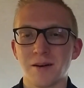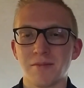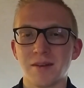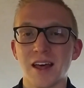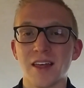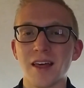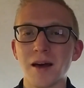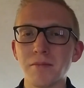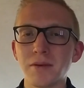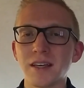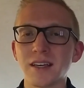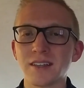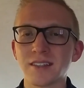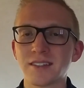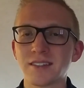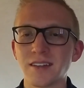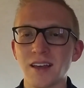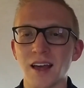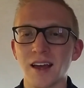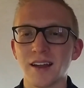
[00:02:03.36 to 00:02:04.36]
Now that being
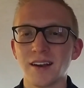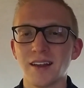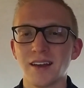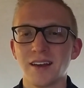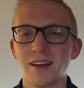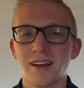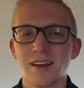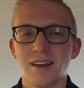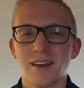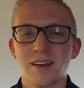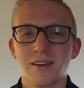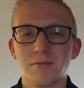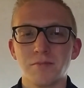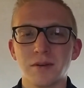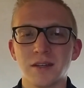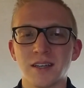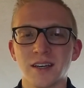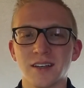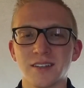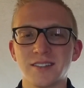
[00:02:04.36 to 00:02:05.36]
said,
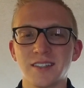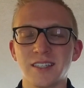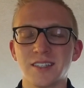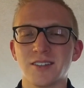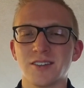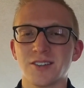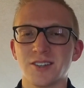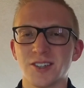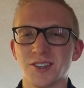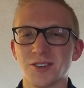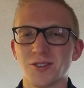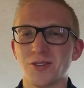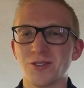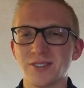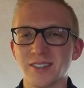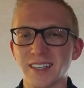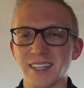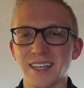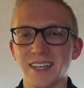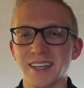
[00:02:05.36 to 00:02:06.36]
because these are your
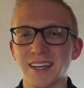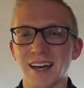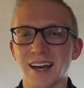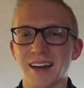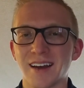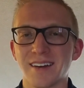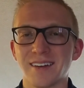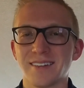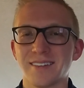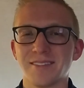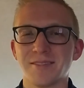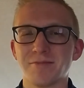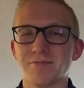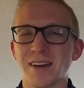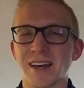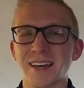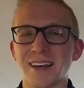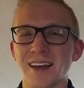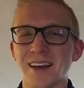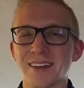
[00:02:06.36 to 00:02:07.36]
only,
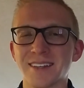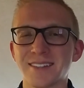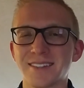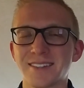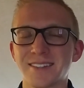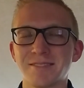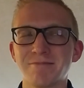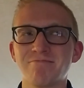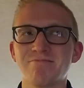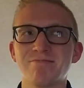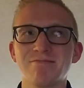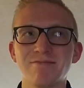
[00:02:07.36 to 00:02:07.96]
I guess,